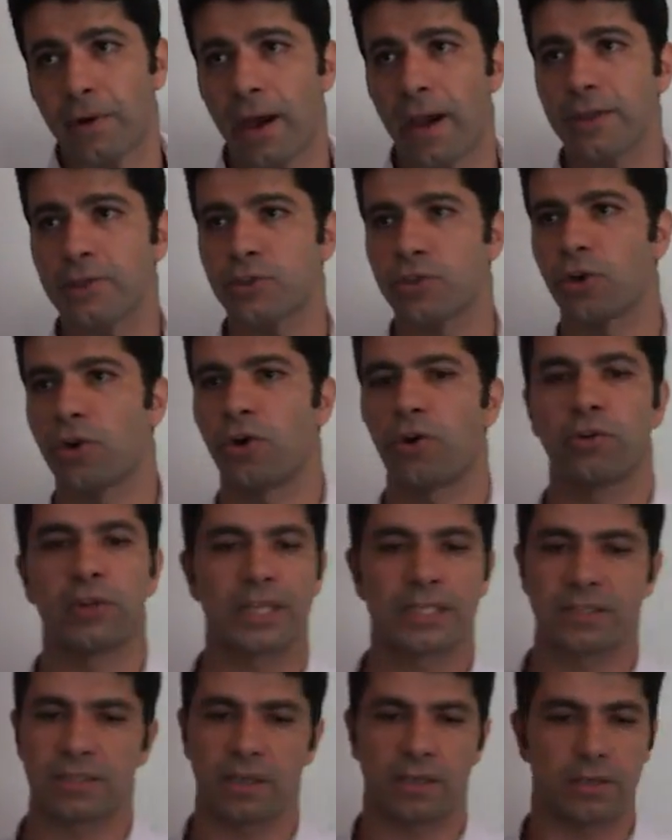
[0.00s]
Right? So
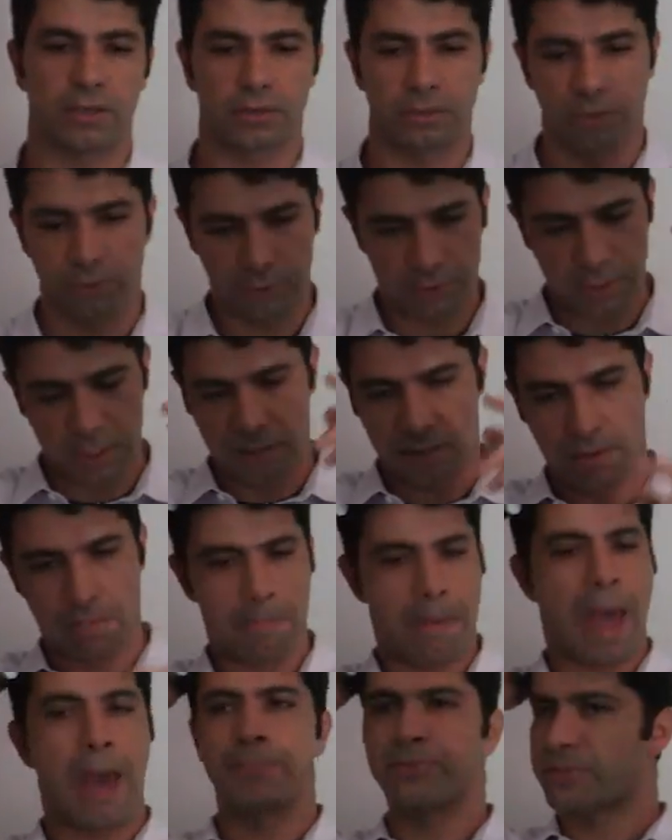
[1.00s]
let's say you're using the
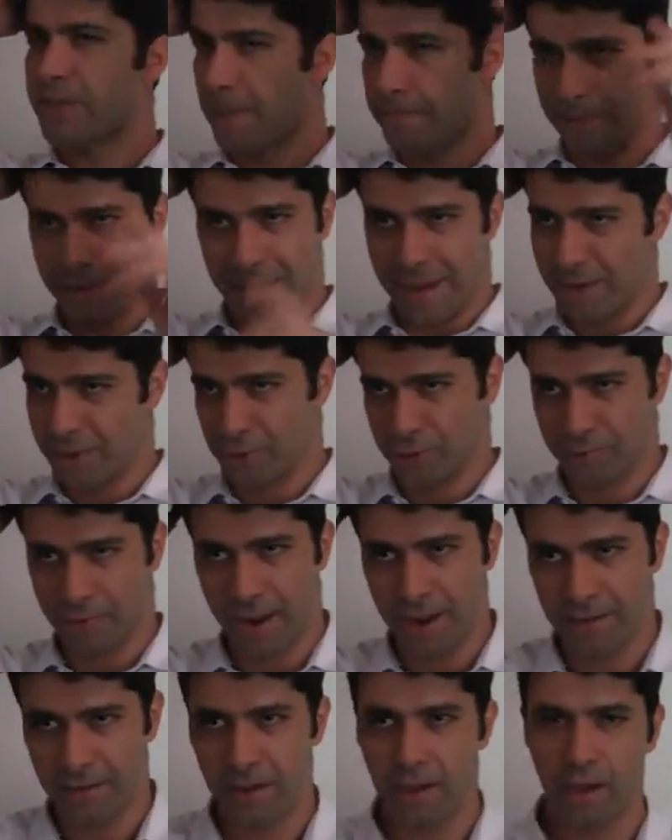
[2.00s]
Maps application,
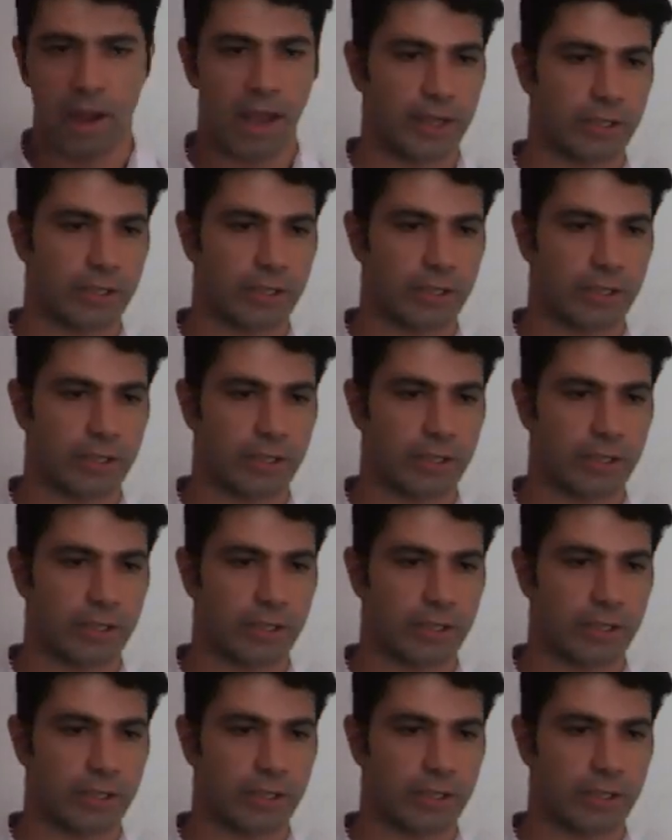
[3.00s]
right?